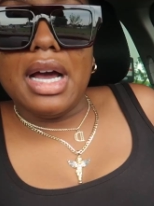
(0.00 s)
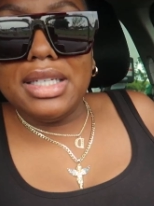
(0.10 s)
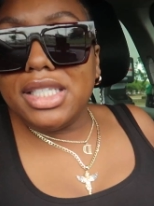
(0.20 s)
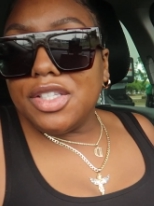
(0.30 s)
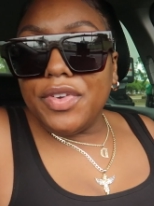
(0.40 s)

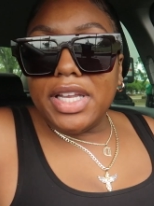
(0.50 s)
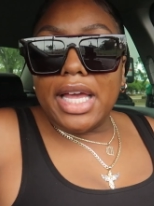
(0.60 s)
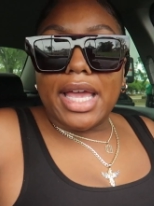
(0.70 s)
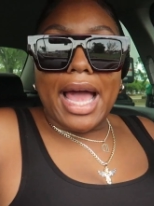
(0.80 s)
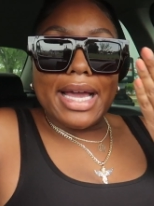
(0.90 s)
i just feel
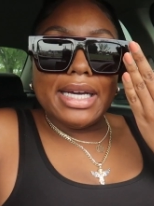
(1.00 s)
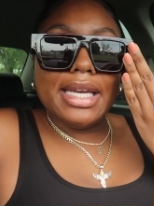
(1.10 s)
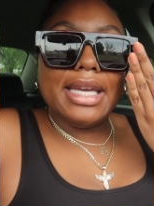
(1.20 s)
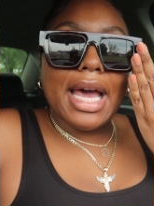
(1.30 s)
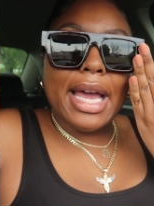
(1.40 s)
like i
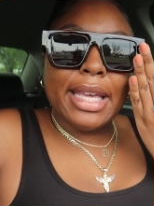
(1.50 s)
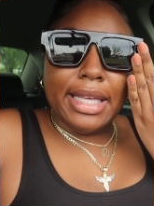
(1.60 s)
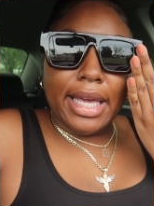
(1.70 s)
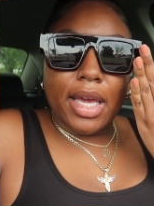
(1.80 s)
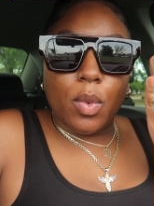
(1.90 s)
could not
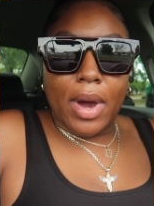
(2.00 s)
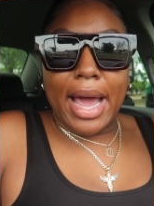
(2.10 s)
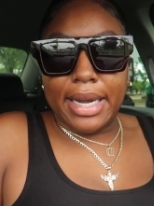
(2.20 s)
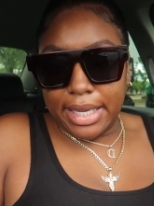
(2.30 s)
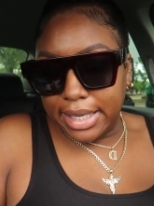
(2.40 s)
get what
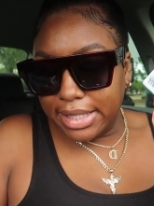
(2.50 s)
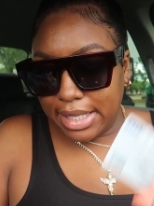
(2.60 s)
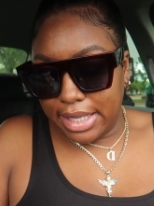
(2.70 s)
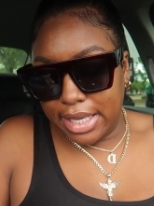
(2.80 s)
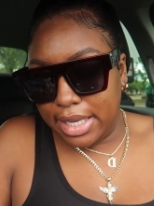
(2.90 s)
i needed to
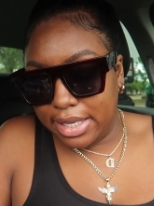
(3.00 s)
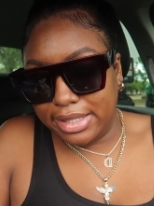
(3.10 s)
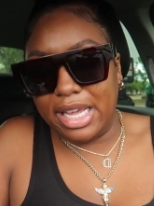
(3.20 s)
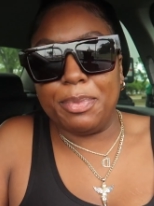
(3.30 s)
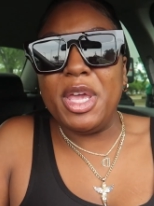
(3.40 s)
get
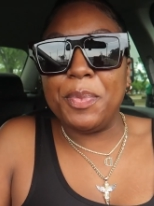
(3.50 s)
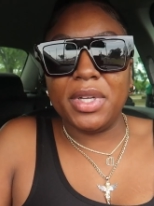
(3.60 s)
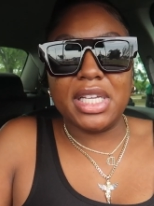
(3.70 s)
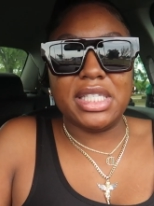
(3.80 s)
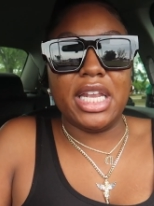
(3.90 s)
because like
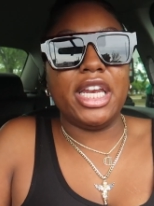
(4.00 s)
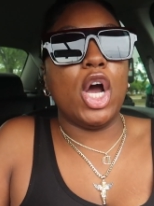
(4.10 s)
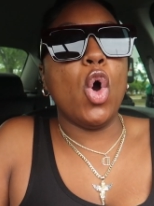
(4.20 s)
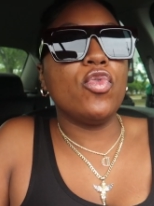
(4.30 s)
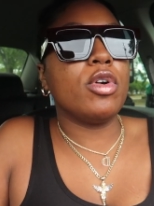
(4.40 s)
people are standing
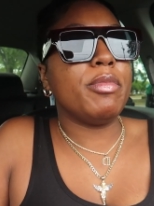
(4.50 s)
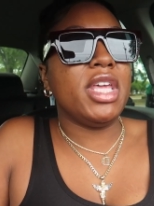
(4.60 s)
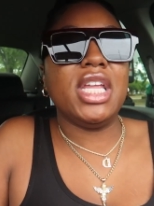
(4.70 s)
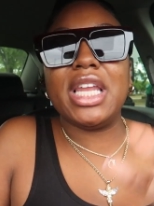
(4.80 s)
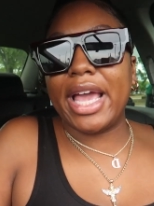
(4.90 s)
over
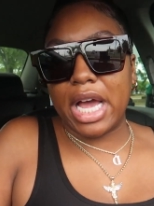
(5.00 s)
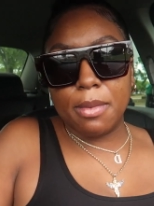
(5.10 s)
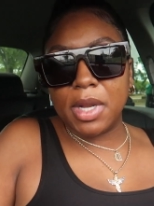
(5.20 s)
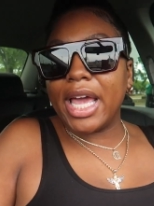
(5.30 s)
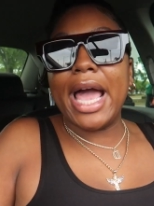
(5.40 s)
me like i'm like